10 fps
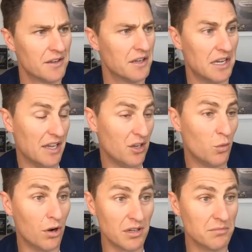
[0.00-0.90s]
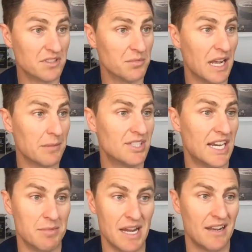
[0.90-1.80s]
And you're welcome to be
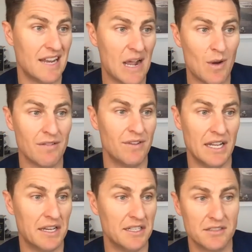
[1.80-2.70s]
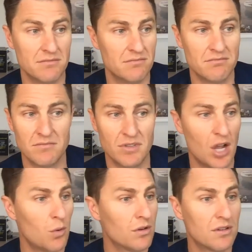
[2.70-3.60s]
upset about how unfair that is. No
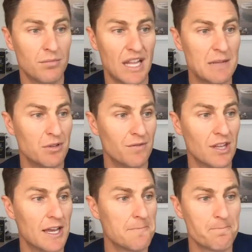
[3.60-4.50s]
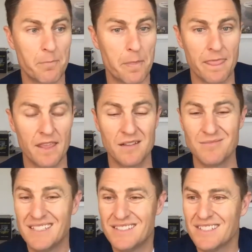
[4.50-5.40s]
one could blame you for that.
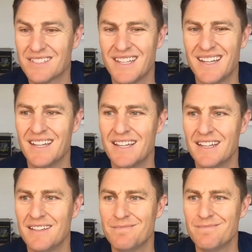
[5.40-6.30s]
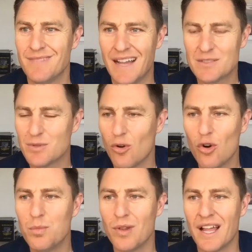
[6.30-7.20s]
It just, as with all
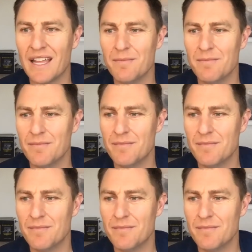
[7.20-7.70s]
blame,